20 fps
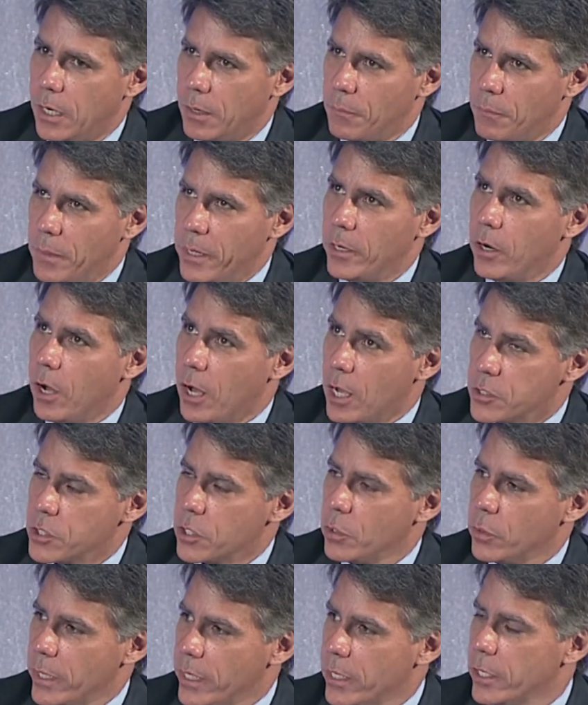it
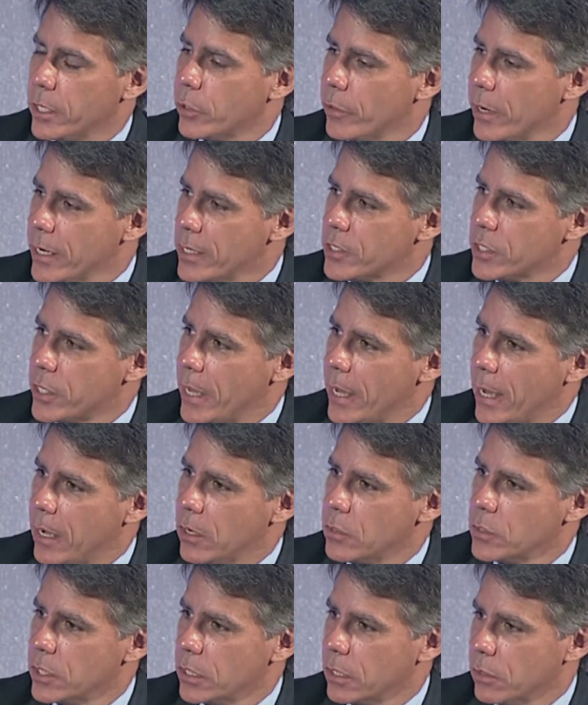also integrates the
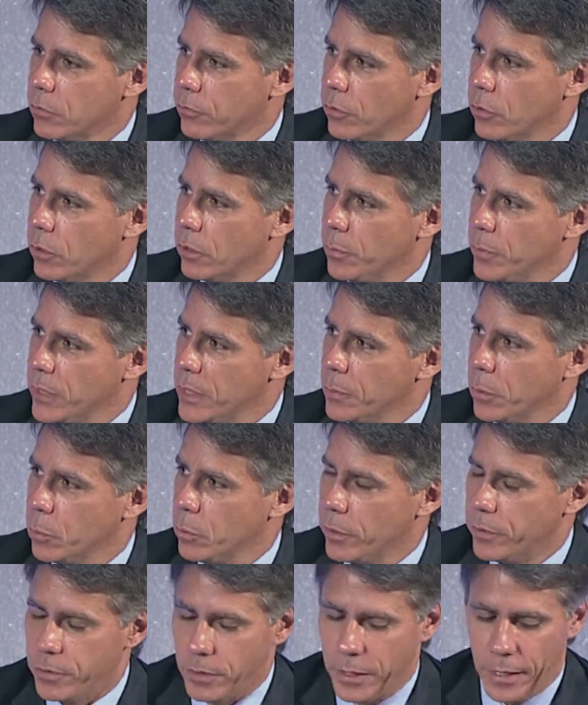housing for
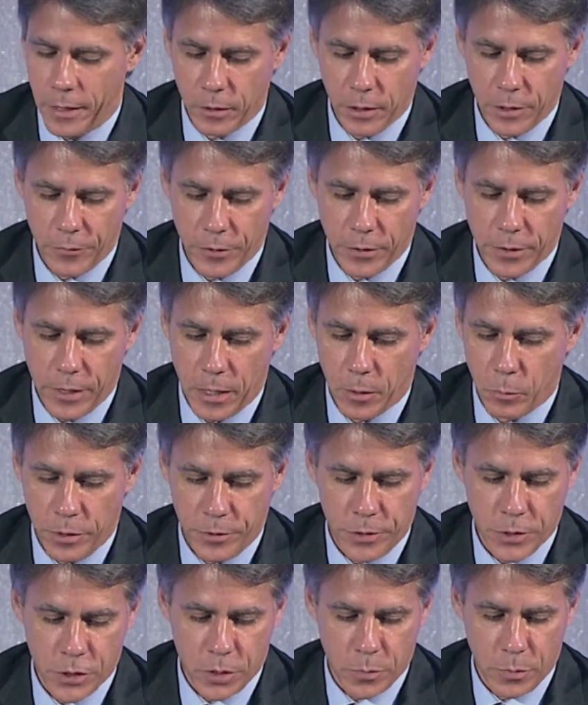people that are living there
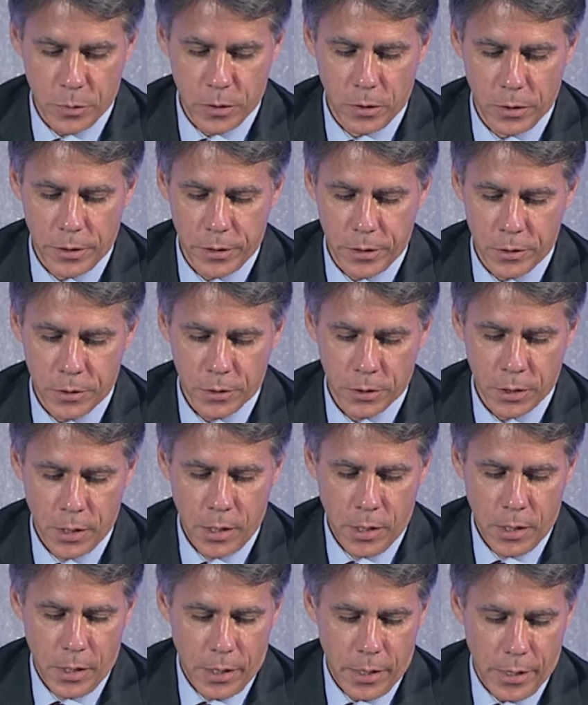with disabilities.
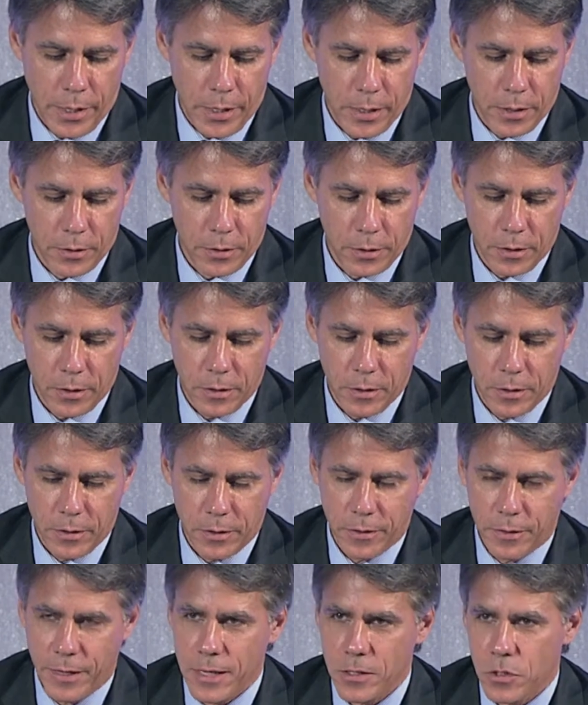And
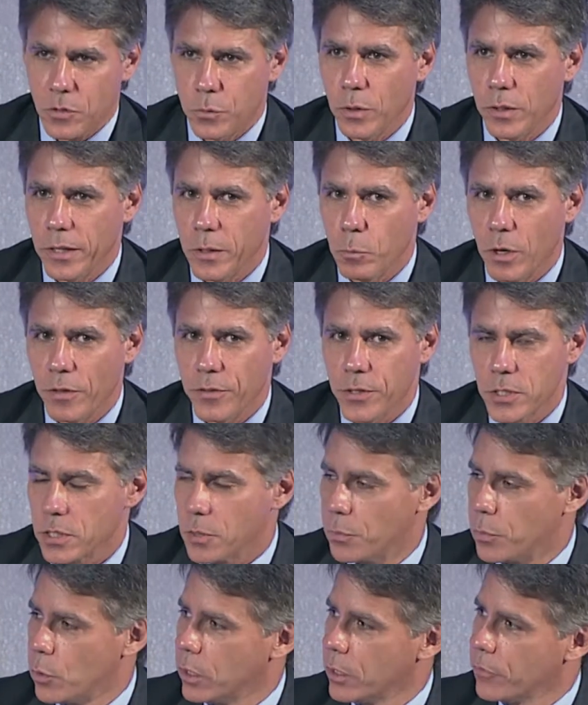that's really what the
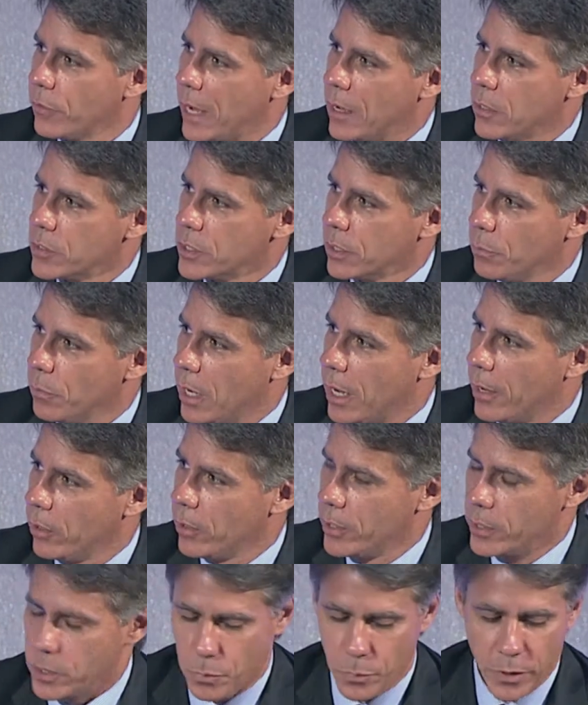supportive housing model
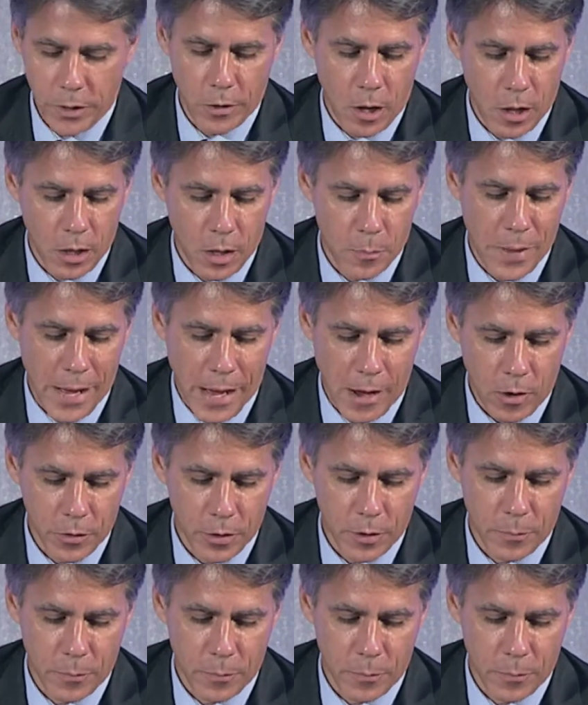has been all about,